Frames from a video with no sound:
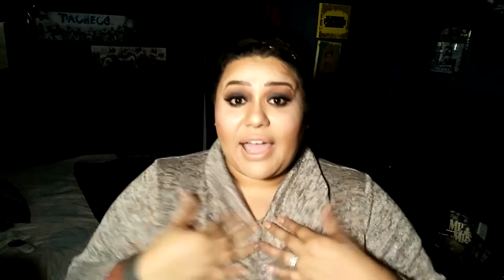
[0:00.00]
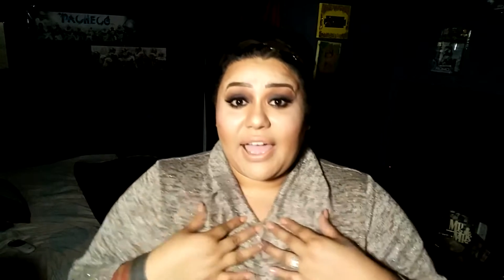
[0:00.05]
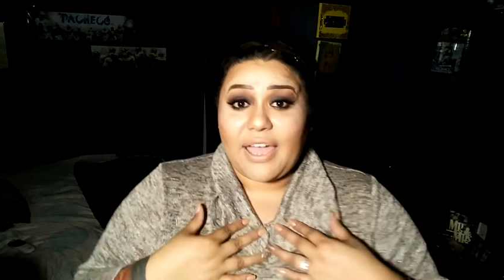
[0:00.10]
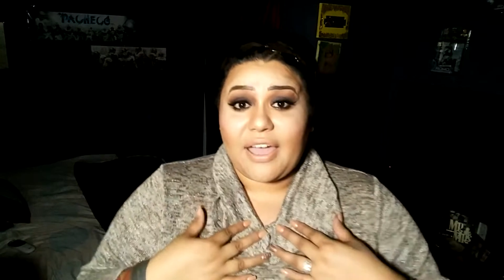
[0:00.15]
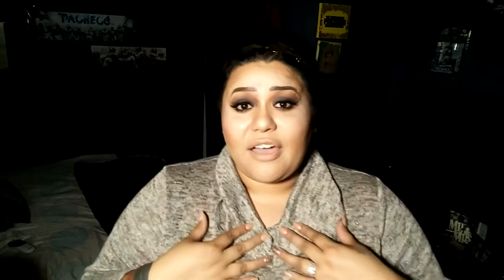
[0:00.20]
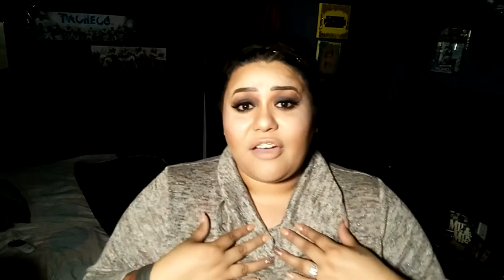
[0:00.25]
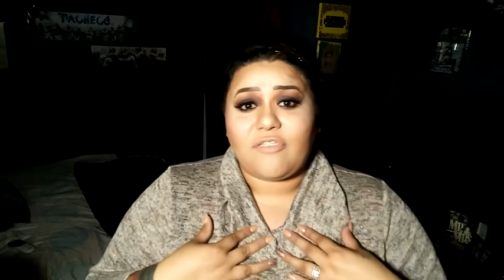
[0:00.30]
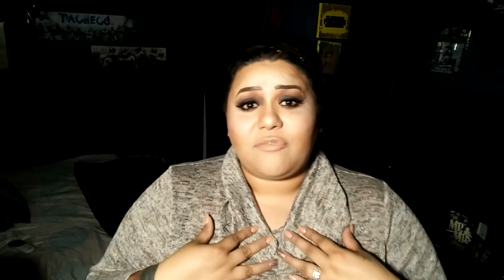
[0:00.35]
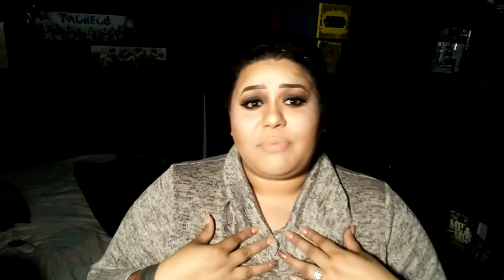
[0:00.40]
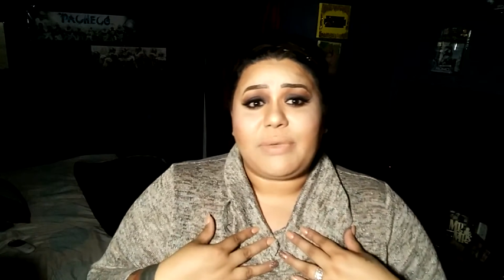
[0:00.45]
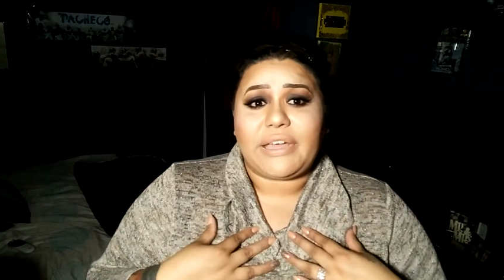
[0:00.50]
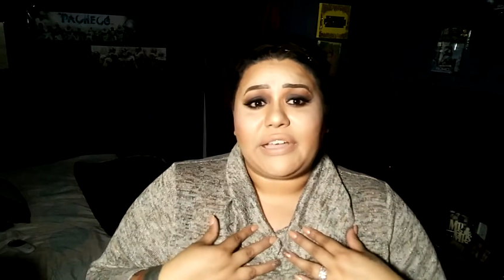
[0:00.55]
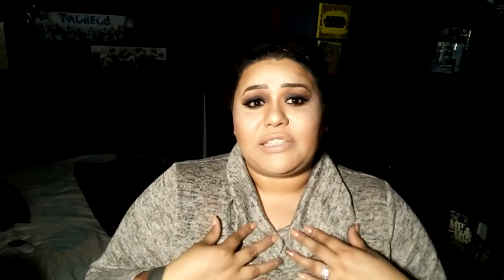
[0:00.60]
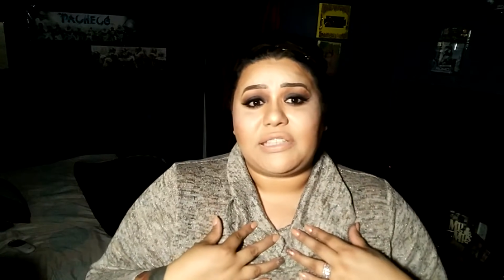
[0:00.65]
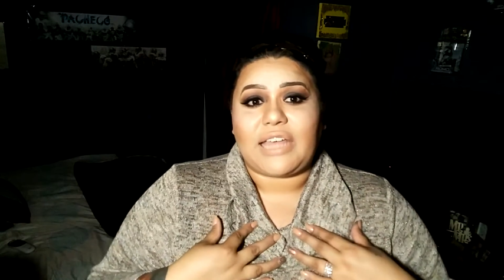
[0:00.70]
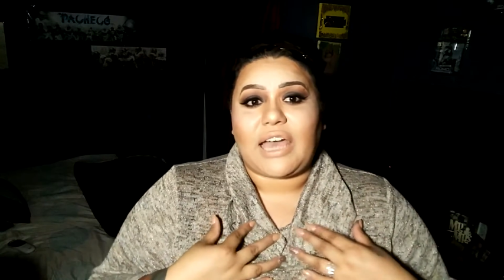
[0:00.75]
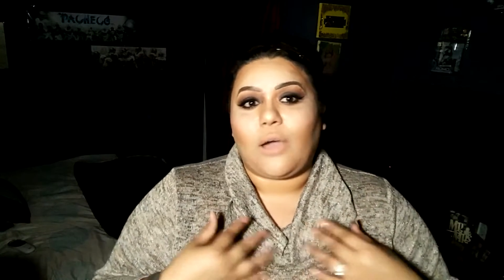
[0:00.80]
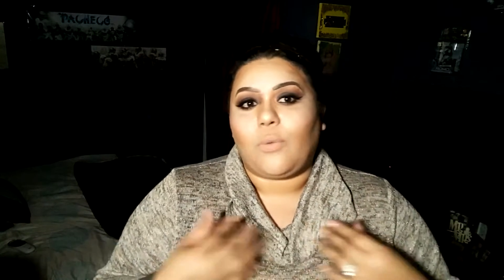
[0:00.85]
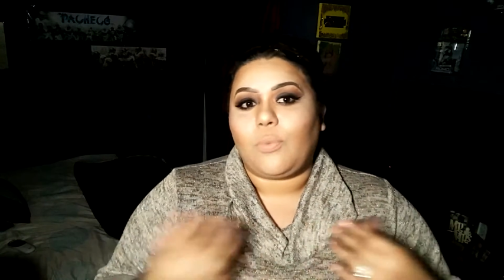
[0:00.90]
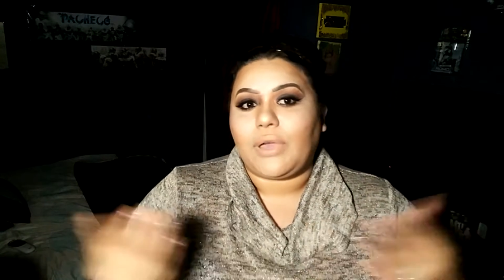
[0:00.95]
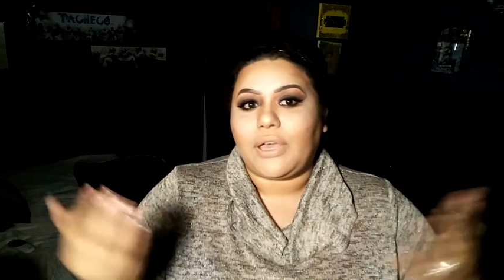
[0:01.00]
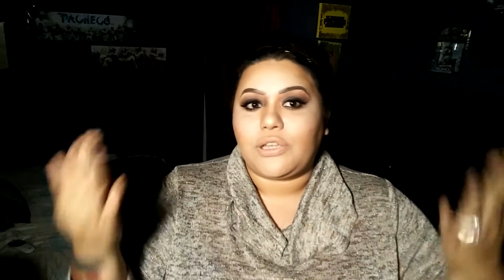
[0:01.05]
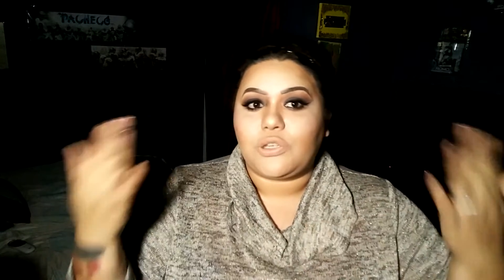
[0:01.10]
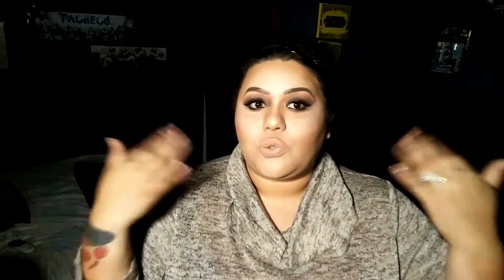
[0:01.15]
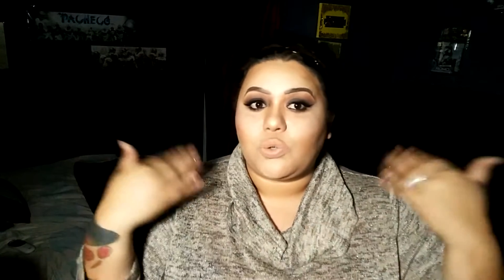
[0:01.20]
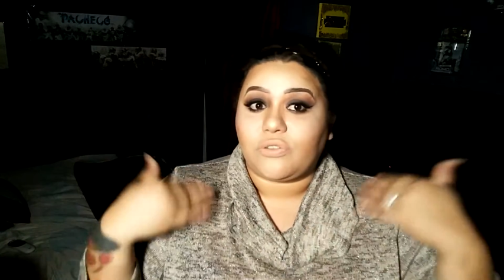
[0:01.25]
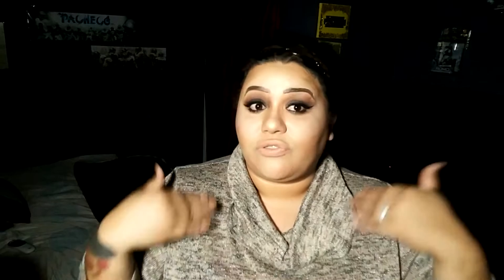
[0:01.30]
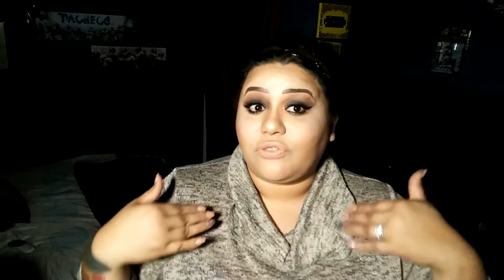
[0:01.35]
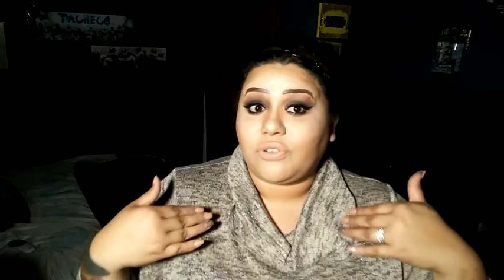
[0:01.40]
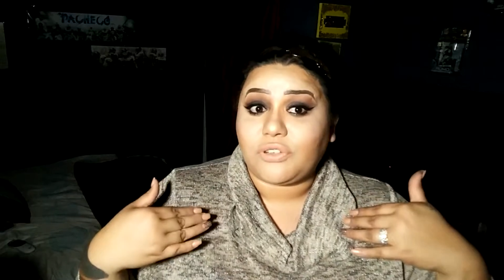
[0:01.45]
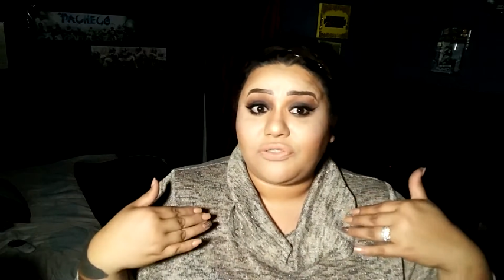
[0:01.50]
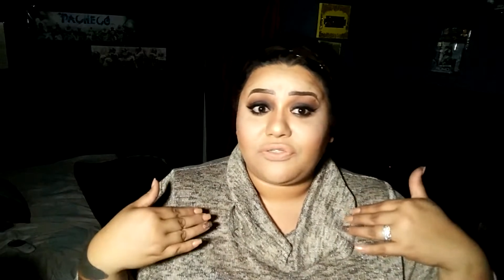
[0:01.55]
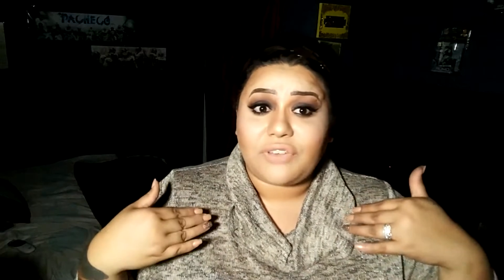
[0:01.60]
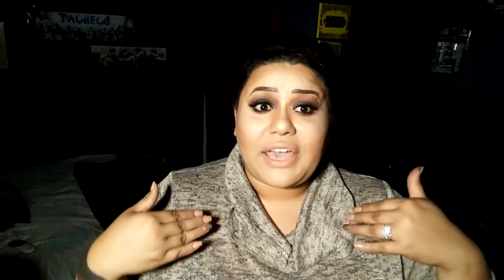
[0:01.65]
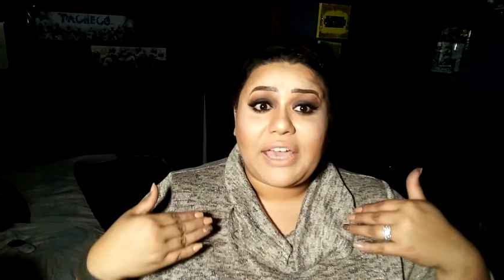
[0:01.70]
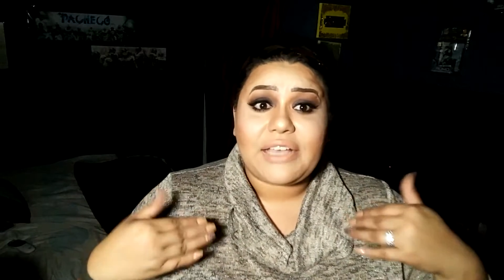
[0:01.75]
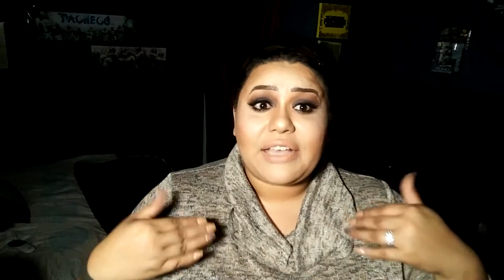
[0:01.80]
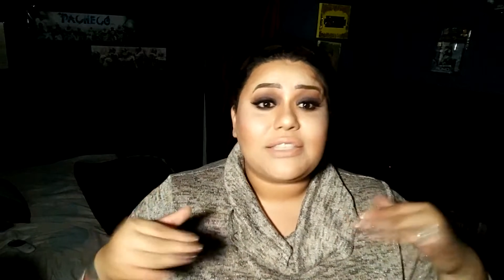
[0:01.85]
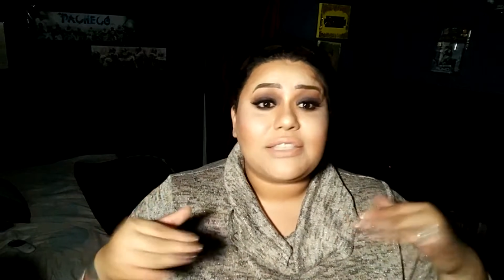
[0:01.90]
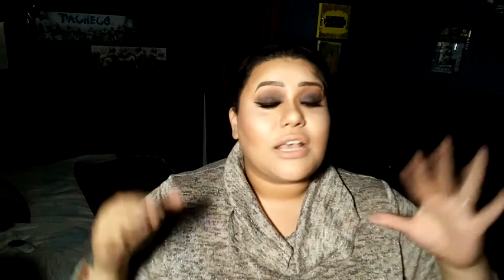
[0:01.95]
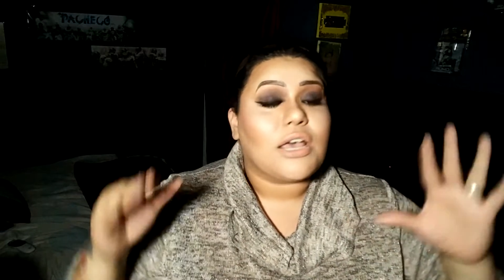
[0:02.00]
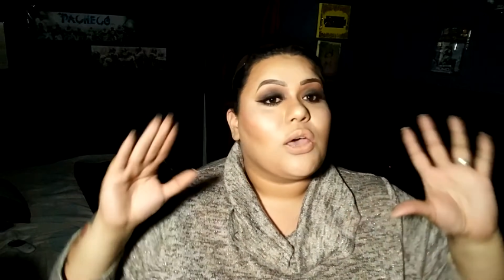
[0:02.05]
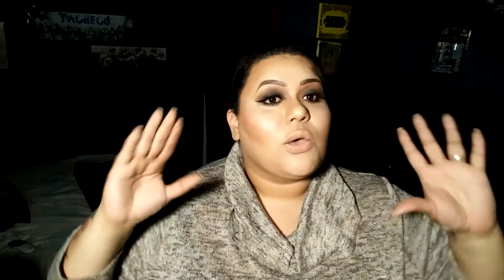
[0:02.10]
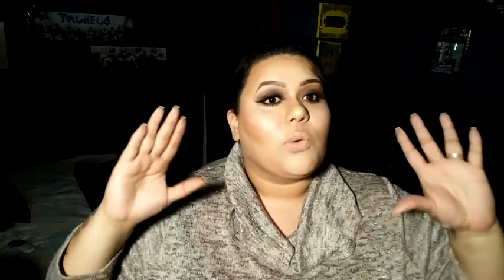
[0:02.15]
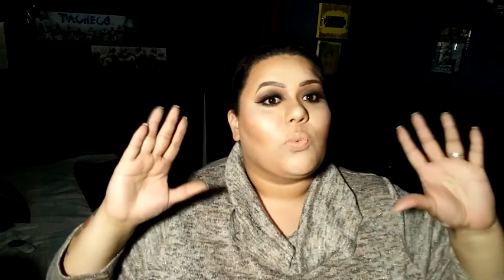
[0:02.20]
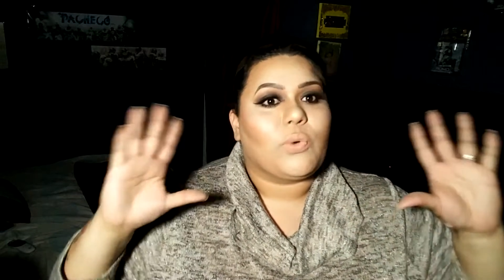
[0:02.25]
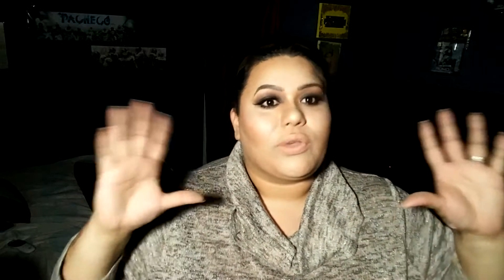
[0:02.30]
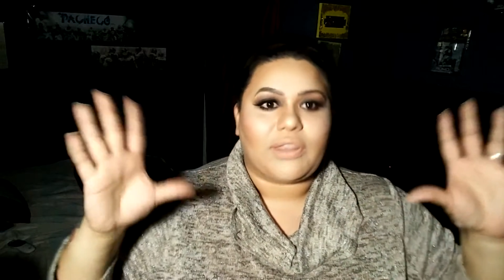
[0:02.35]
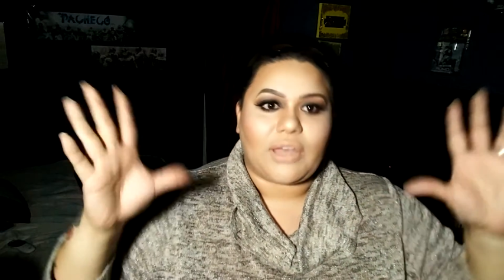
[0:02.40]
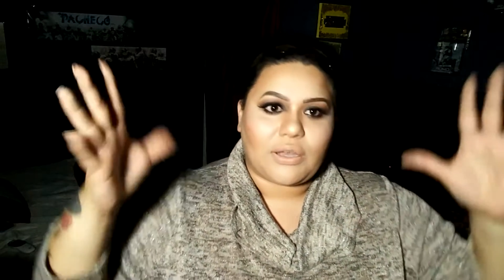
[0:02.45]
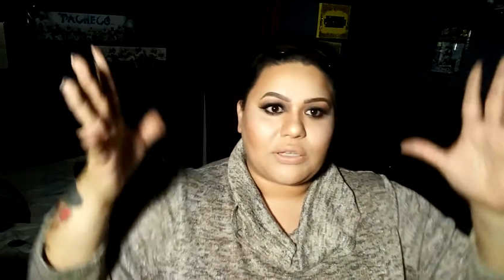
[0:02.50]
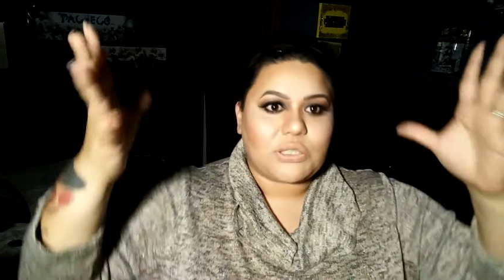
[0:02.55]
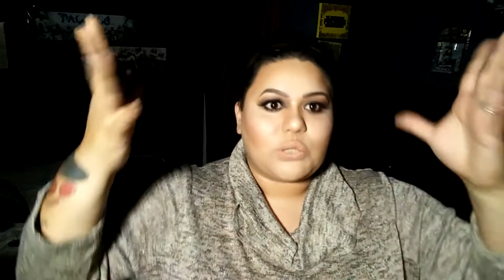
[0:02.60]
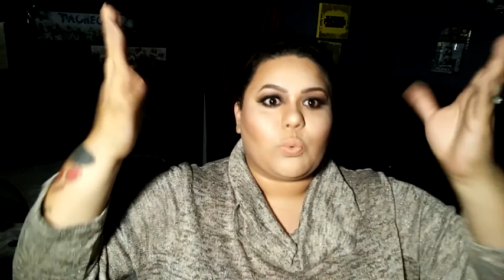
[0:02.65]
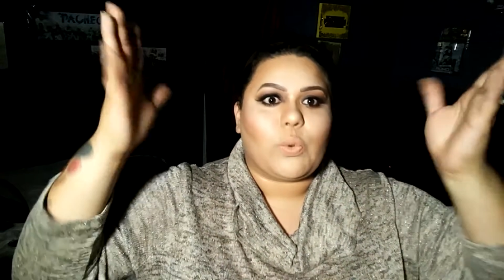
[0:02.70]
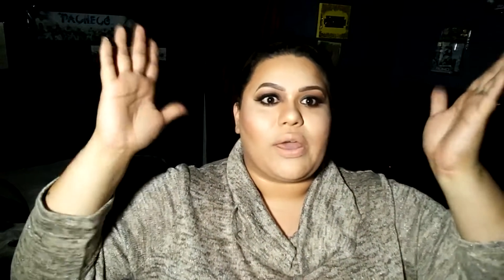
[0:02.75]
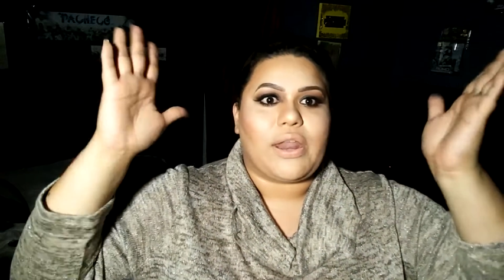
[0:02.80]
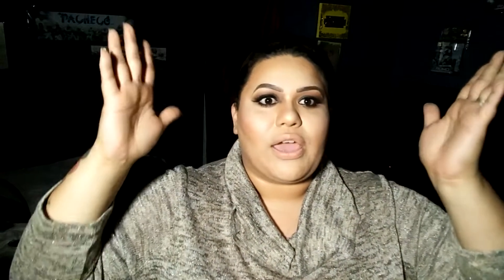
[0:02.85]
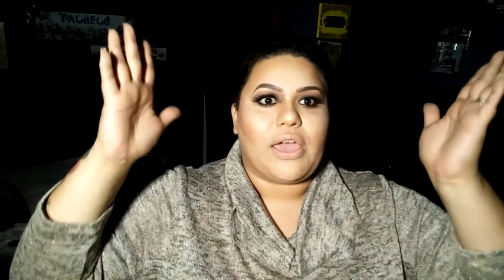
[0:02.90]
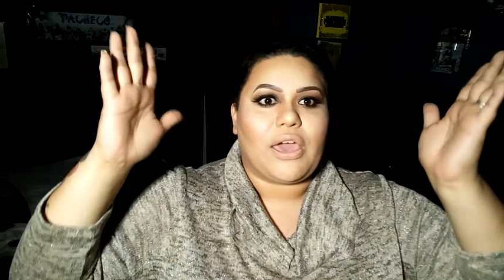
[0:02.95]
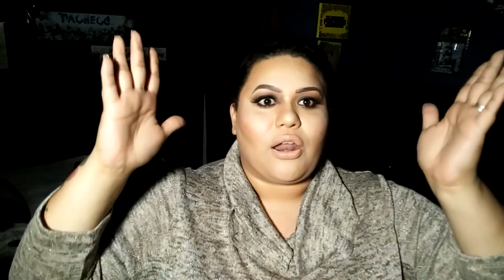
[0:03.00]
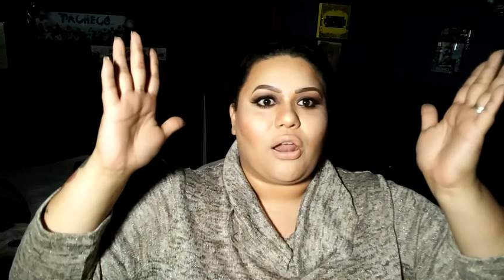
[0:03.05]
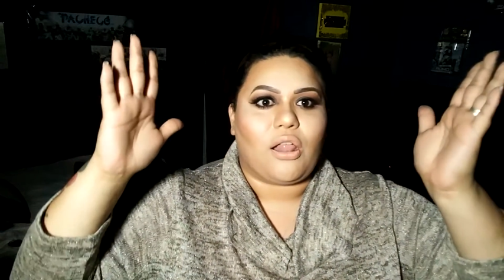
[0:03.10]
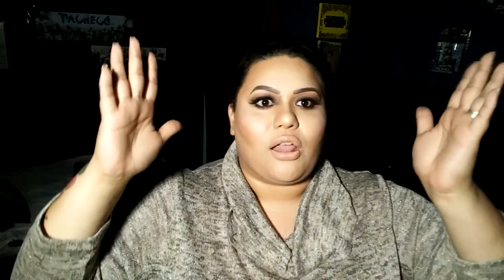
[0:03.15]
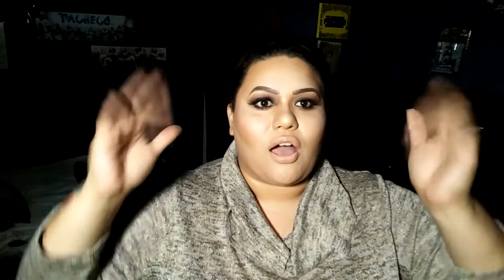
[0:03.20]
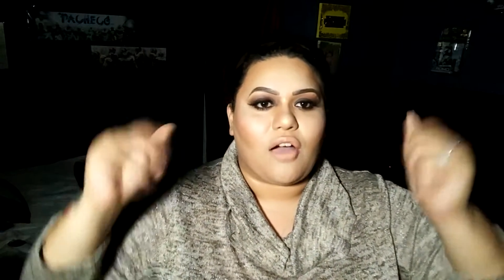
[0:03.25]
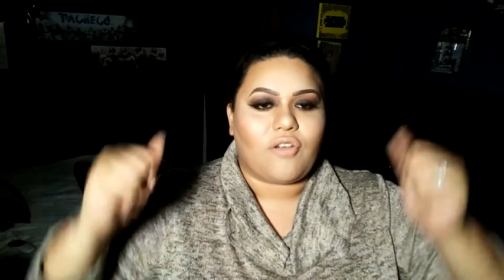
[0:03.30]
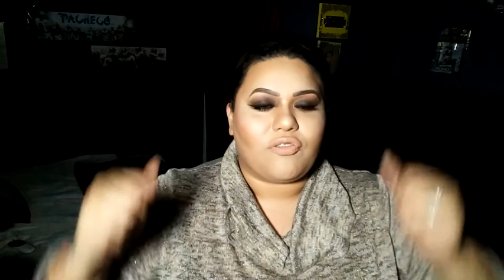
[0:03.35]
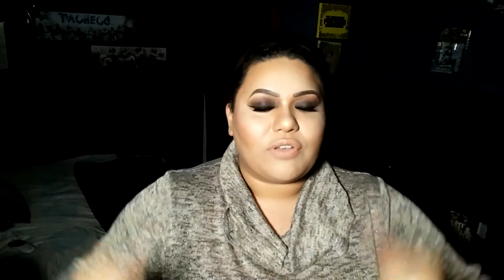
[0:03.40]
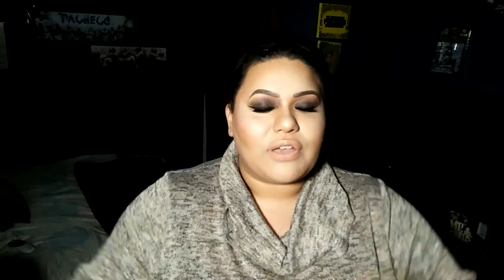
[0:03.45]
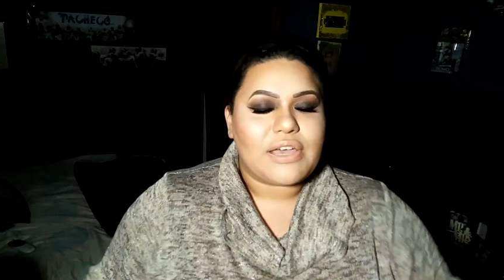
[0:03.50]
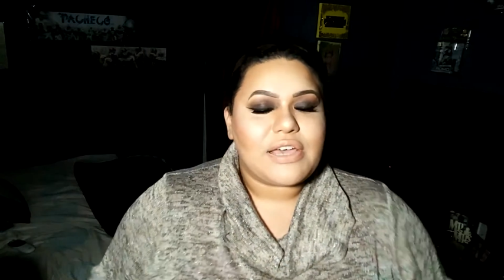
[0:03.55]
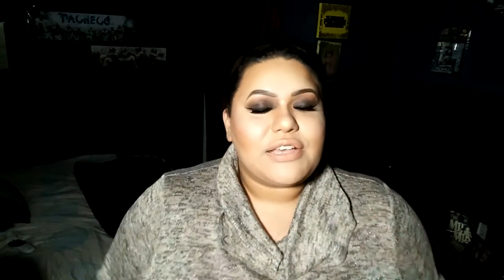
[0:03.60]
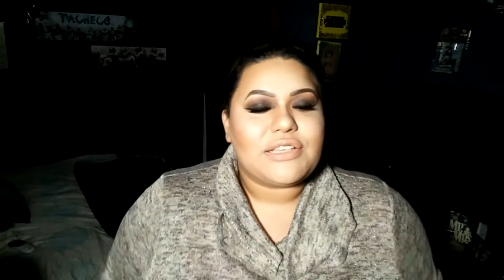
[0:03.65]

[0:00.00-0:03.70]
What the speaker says: I have, because now we can do a full face without sweating it all off.